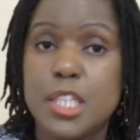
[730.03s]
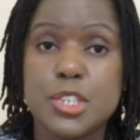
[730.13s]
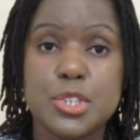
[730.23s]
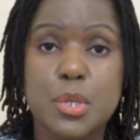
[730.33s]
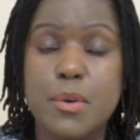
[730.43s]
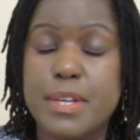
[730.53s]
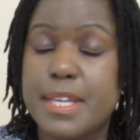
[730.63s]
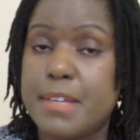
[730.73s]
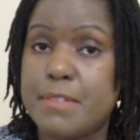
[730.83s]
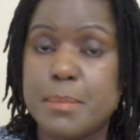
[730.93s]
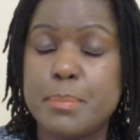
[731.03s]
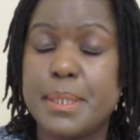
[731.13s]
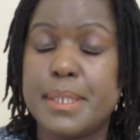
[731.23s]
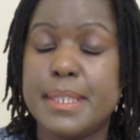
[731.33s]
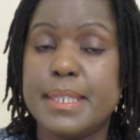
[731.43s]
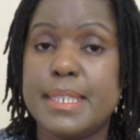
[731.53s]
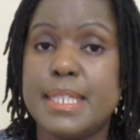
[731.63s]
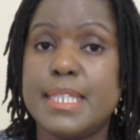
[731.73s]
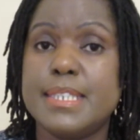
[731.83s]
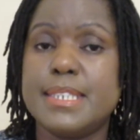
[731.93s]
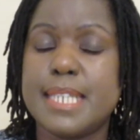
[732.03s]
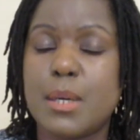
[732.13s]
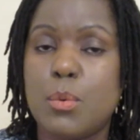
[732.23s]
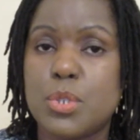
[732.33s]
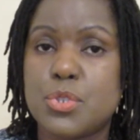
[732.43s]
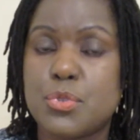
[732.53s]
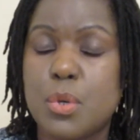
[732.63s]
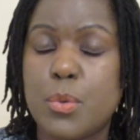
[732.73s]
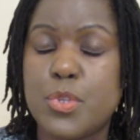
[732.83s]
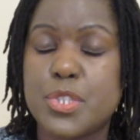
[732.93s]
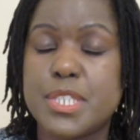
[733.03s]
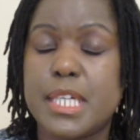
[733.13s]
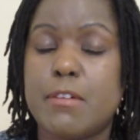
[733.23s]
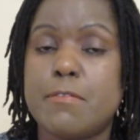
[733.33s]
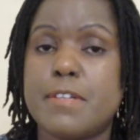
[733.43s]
Don't give up. Check what's wrong with yourself.